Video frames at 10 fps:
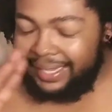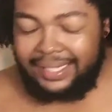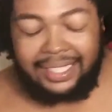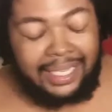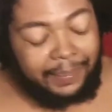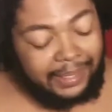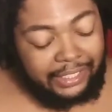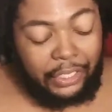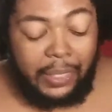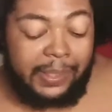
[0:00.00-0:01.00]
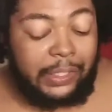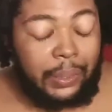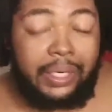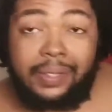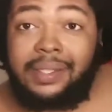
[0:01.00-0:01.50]
but let me tell you what's
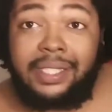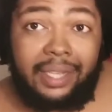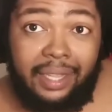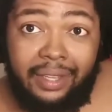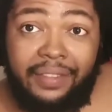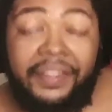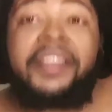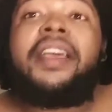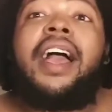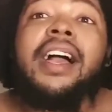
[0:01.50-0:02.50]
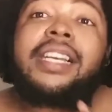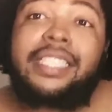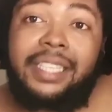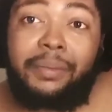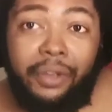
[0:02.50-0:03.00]
going on today
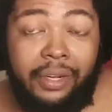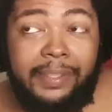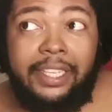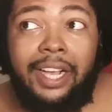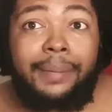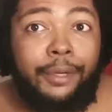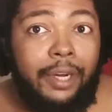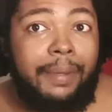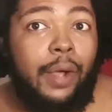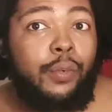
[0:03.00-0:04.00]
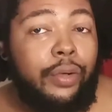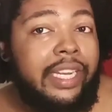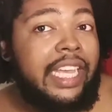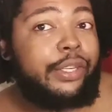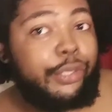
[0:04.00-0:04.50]
because I'm going to be talking more about
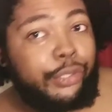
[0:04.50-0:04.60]
what I